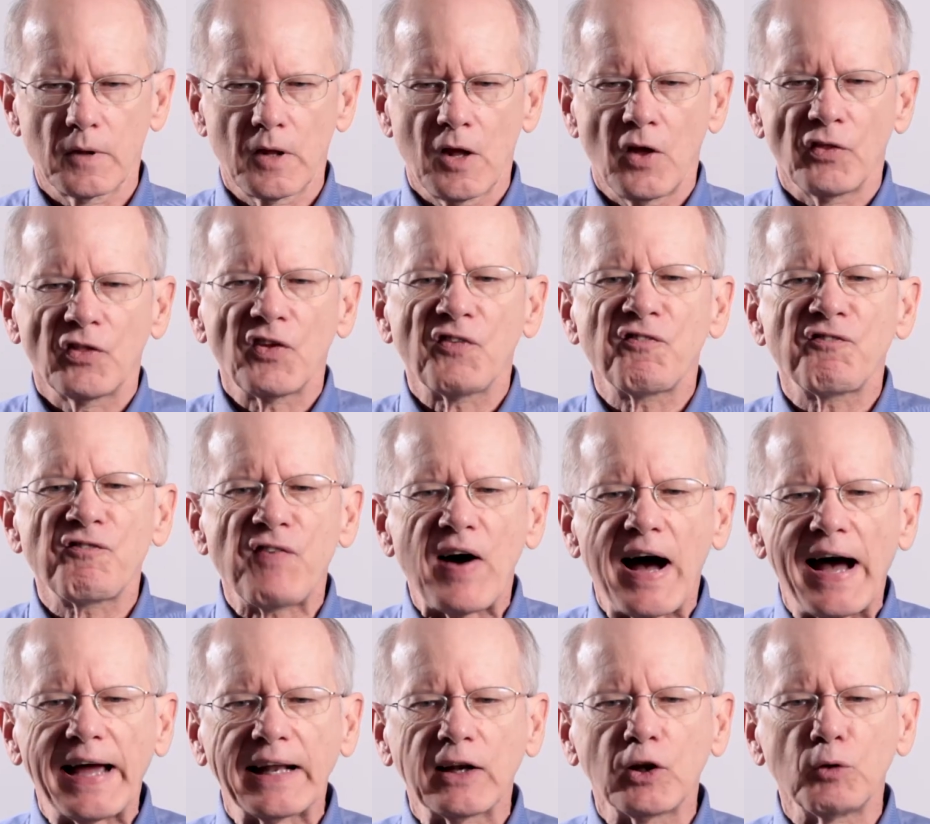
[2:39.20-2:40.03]
The
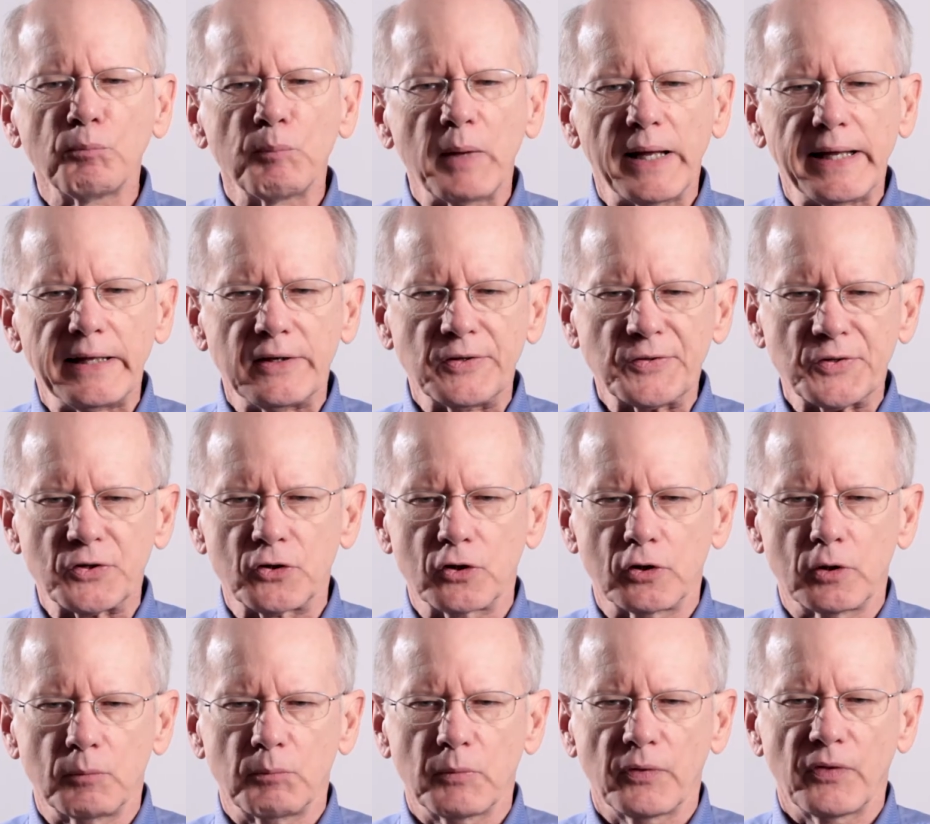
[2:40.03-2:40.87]
final main
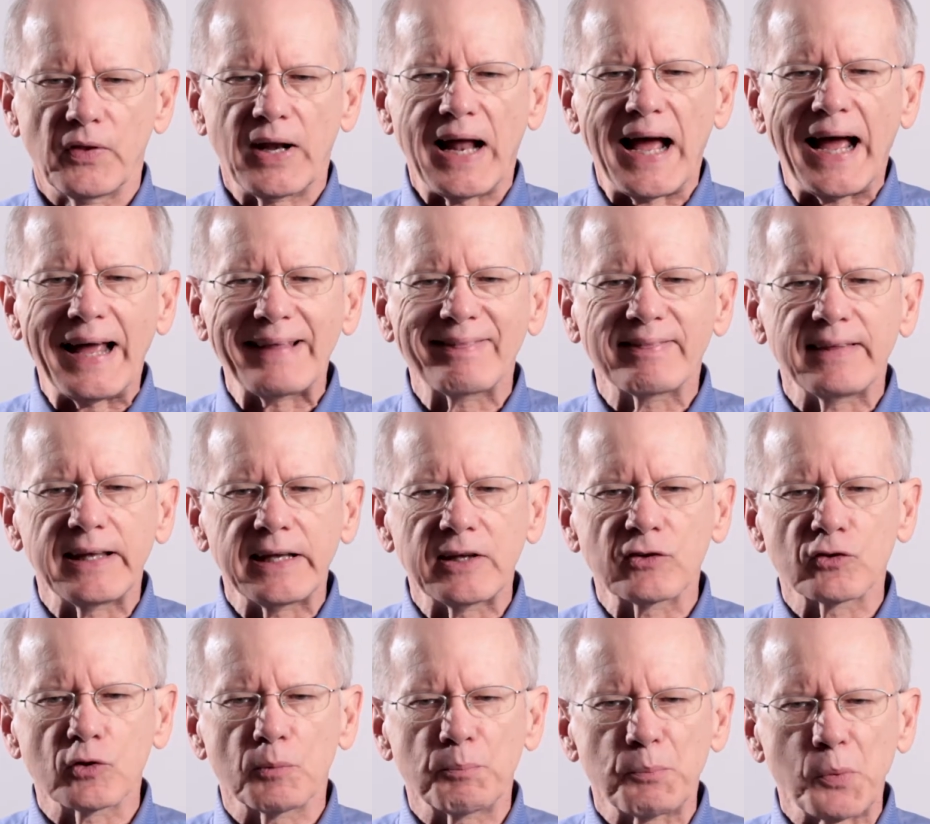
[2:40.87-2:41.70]
term that I think
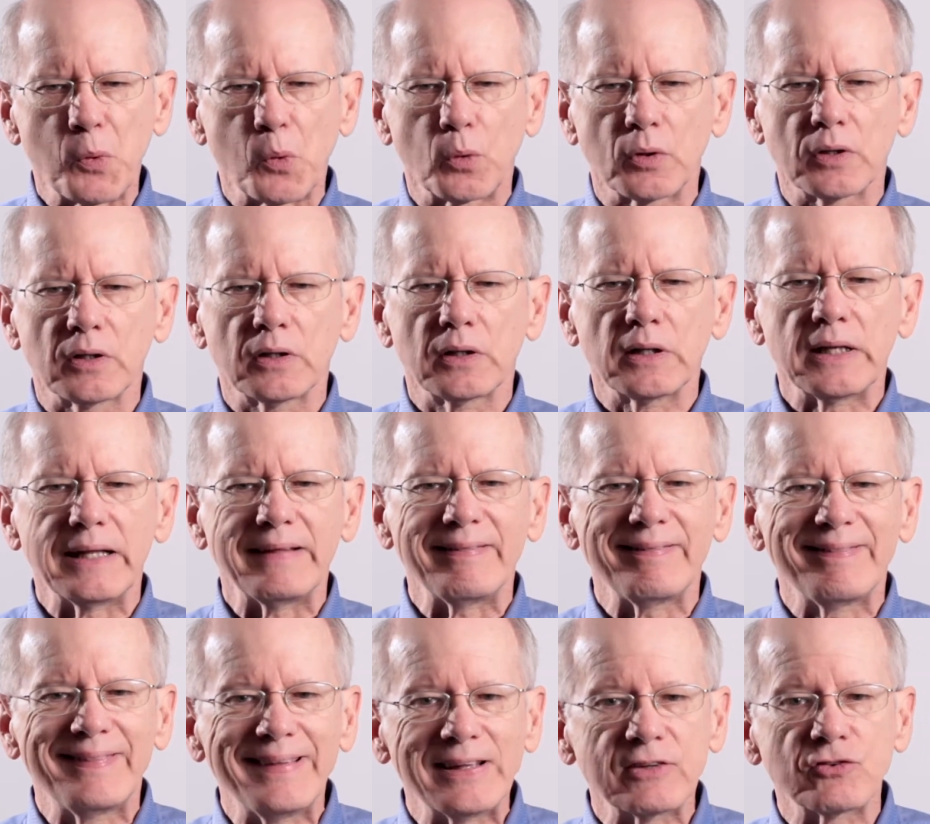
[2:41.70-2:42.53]
is important
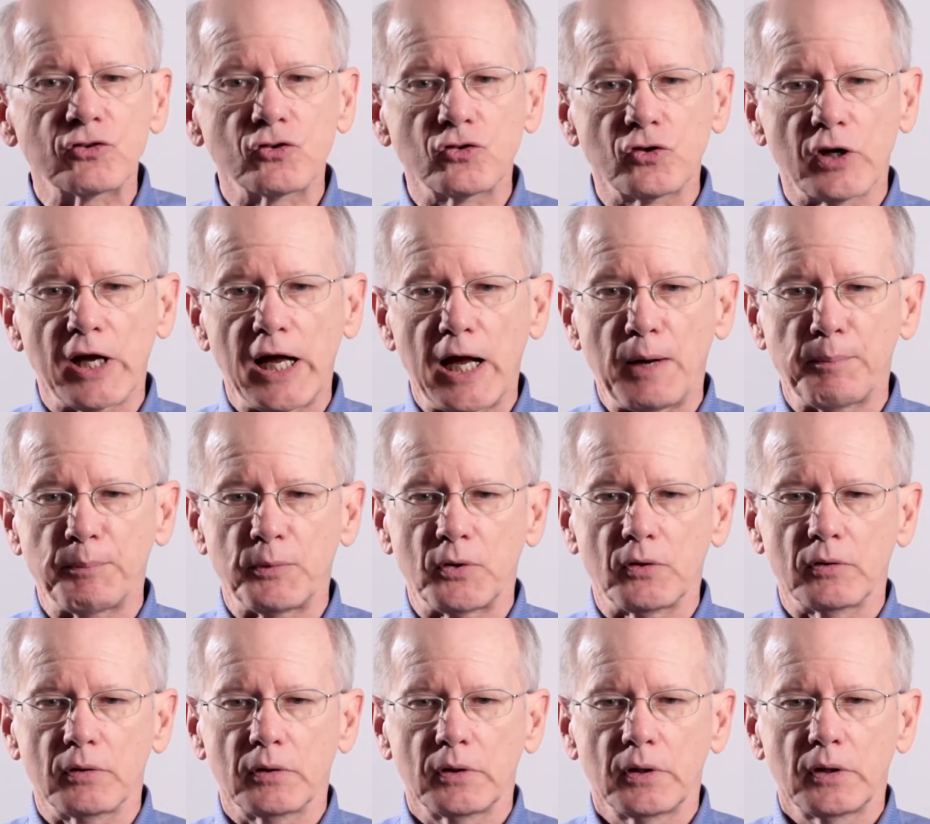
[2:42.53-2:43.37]
in this
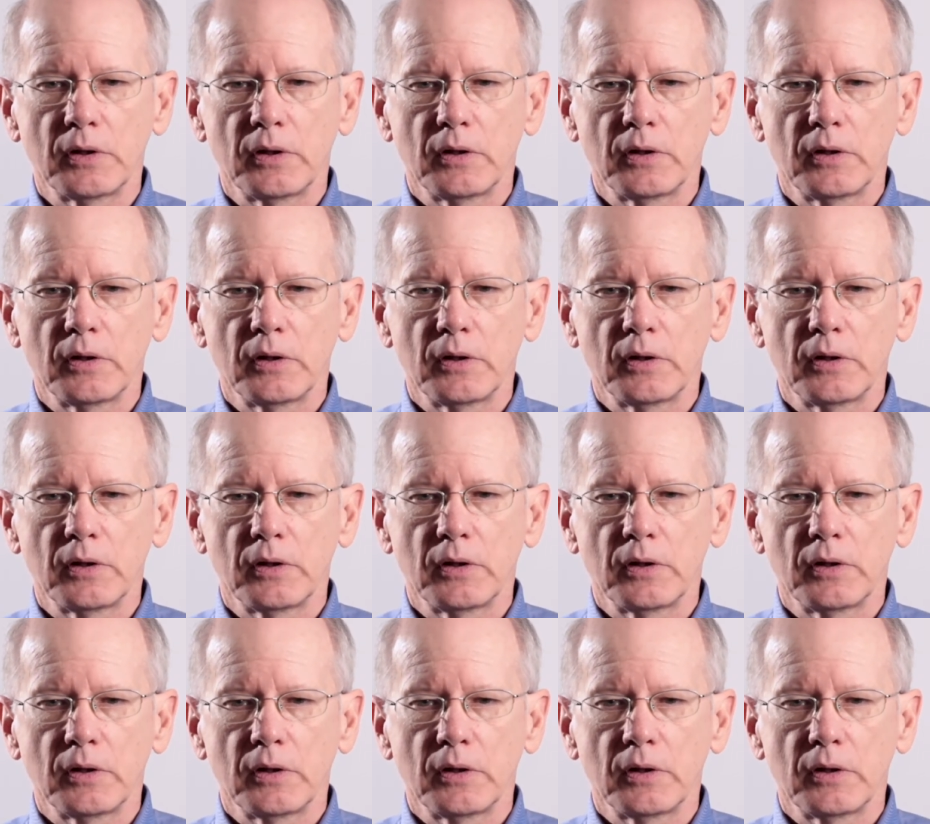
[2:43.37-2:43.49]
chapter